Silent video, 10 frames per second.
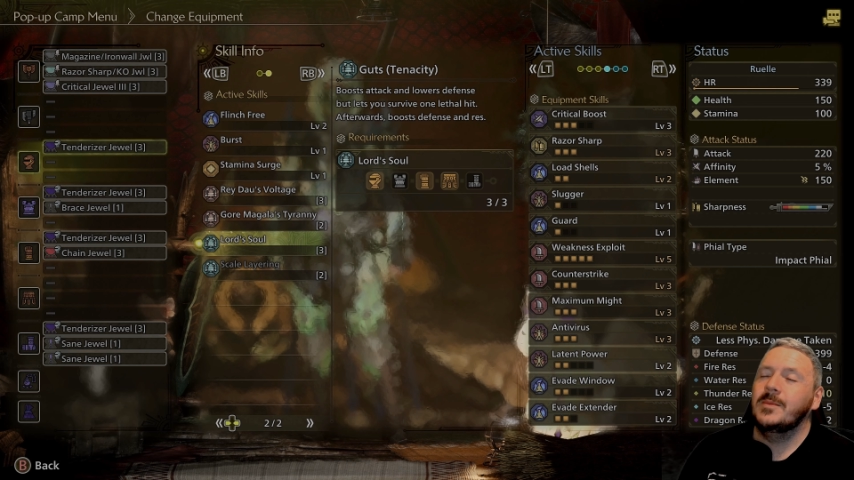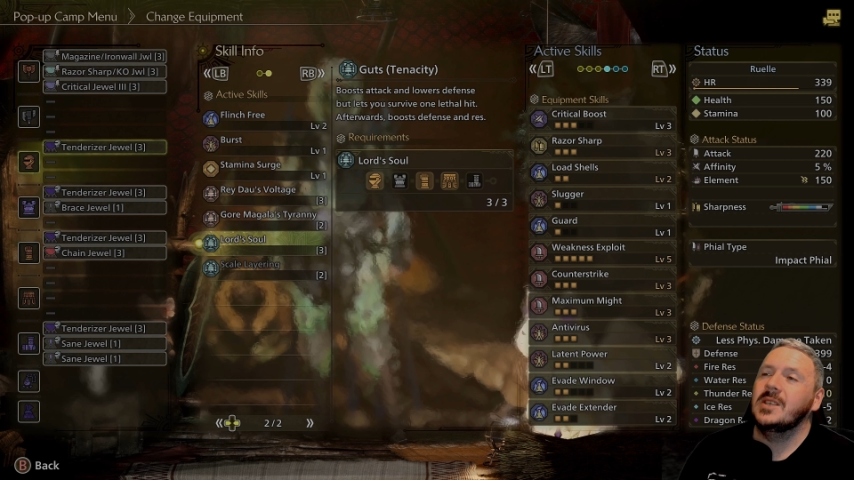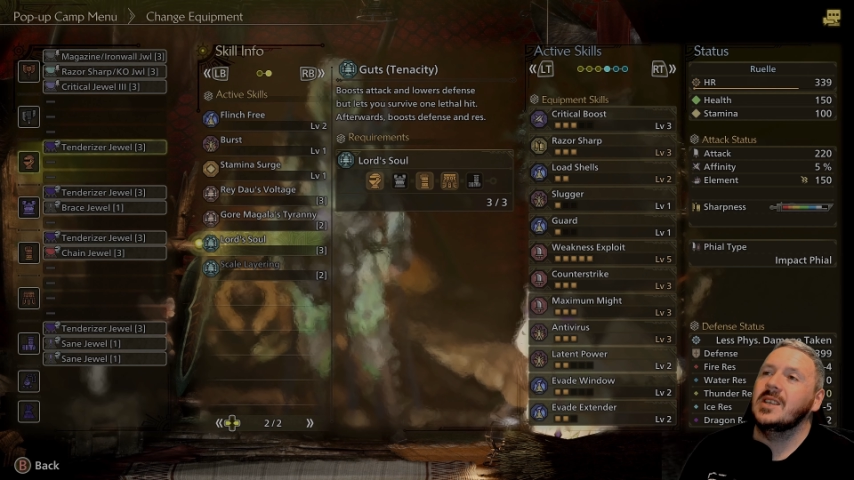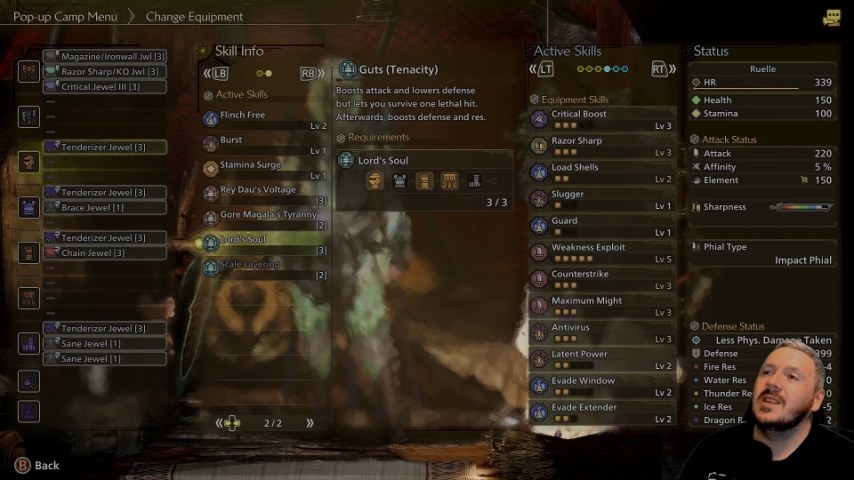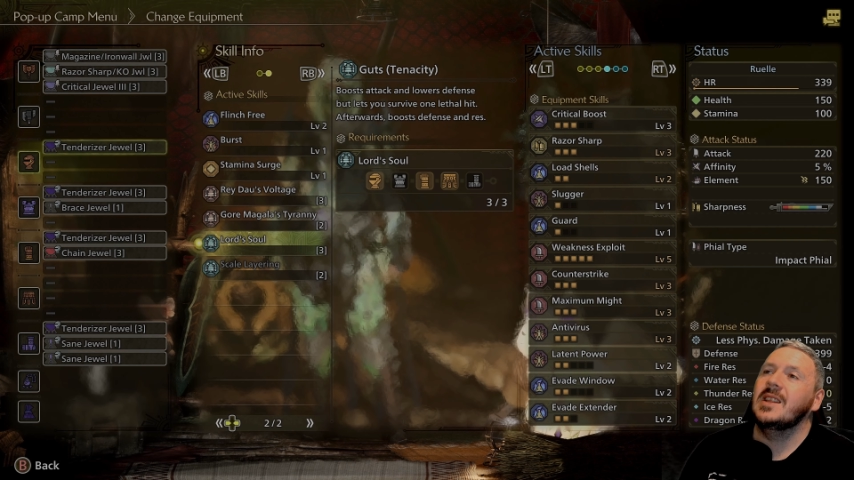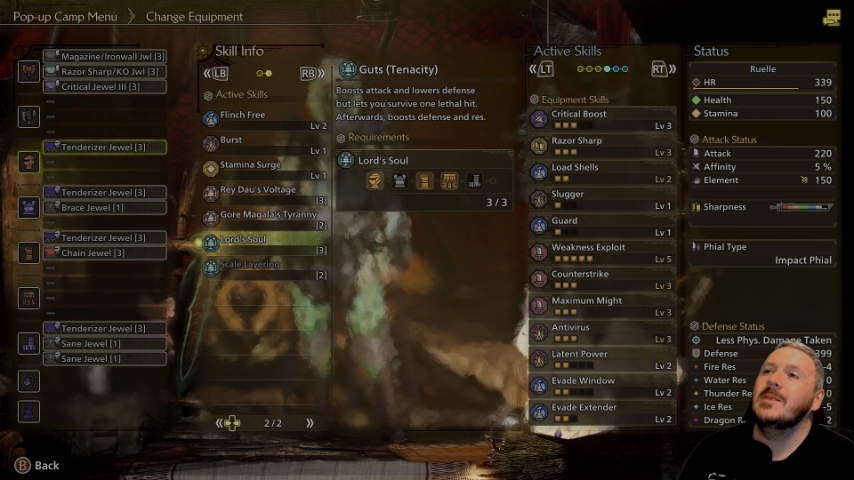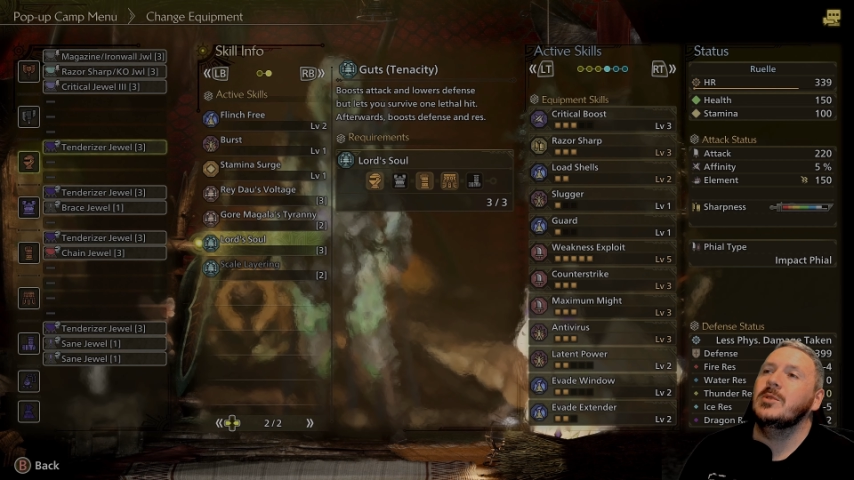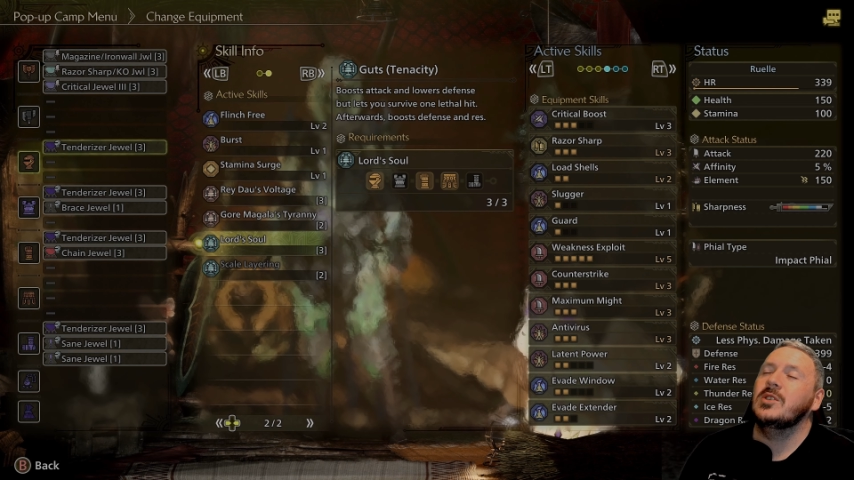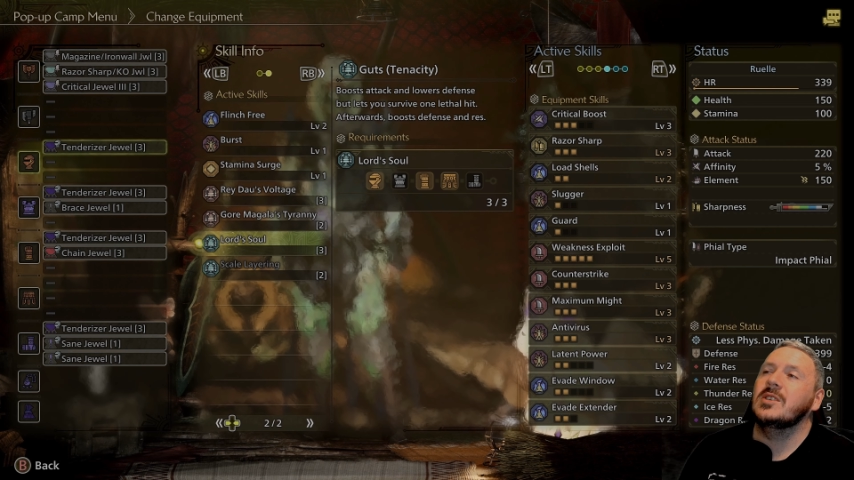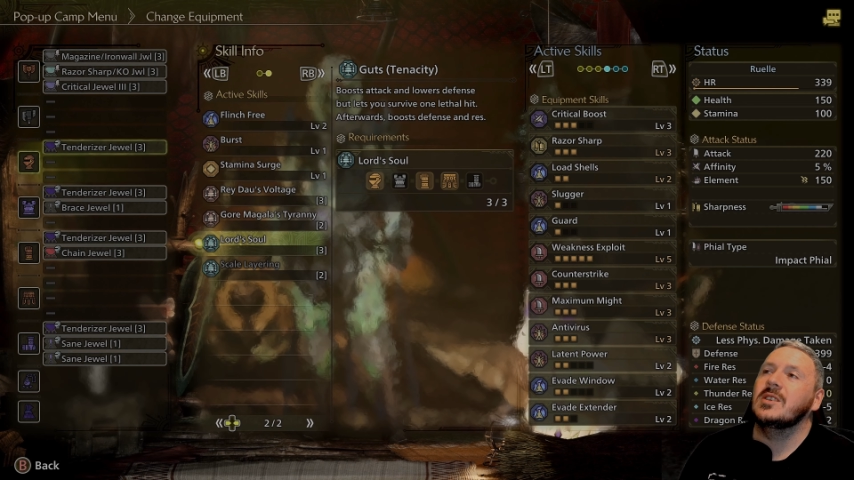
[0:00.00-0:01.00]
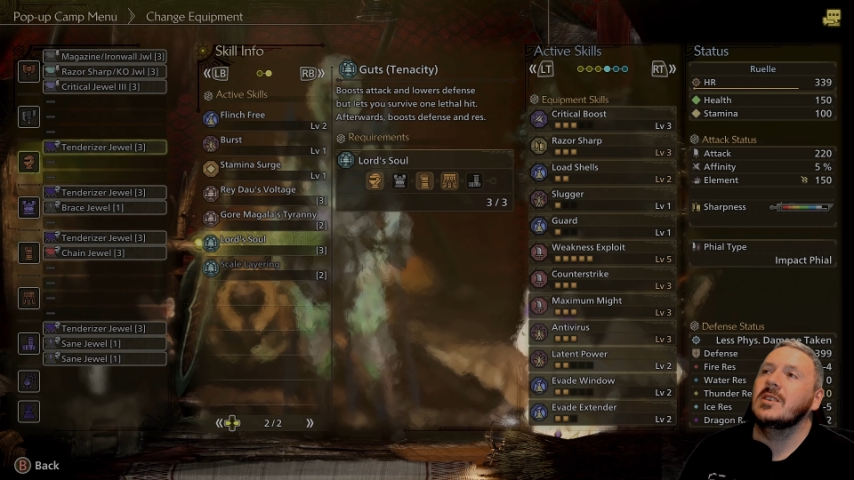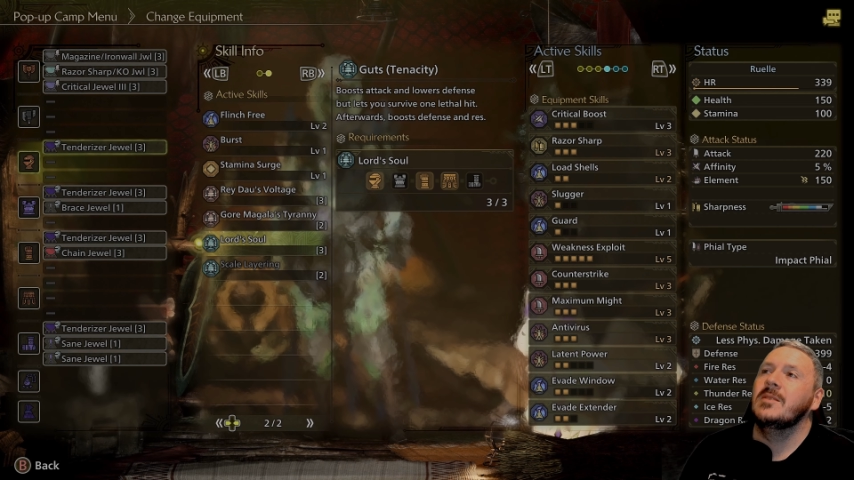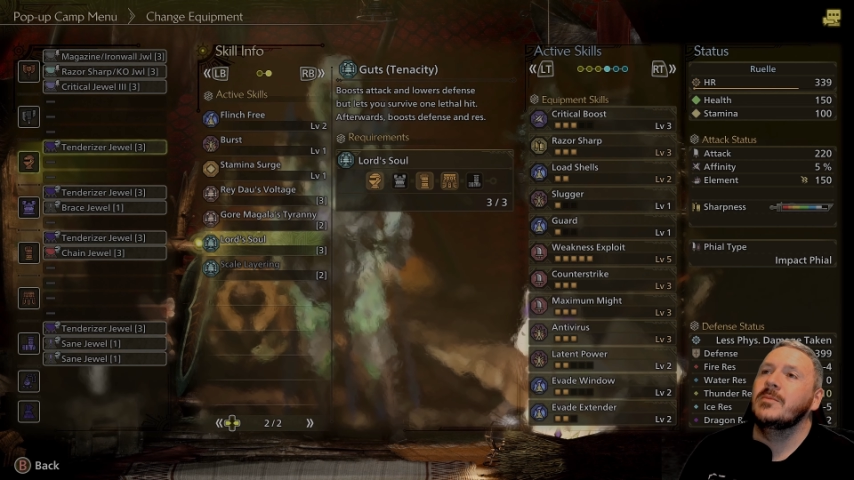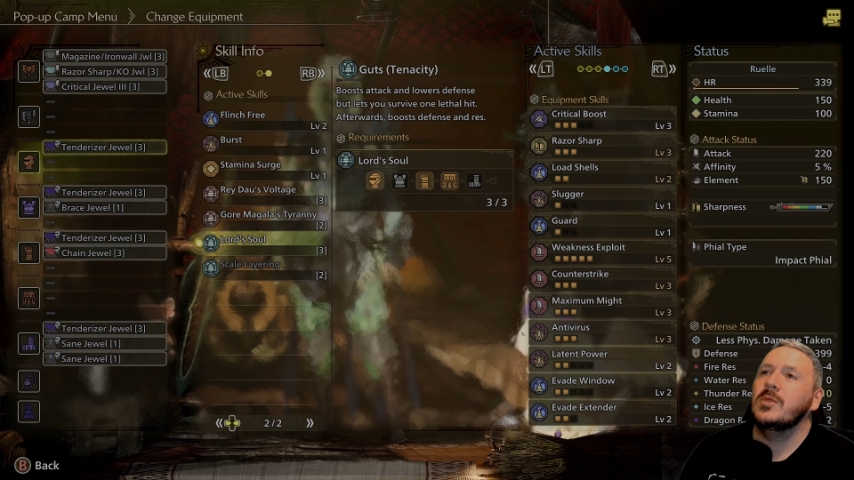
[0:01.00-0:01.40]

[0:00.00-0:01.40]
is it enables you to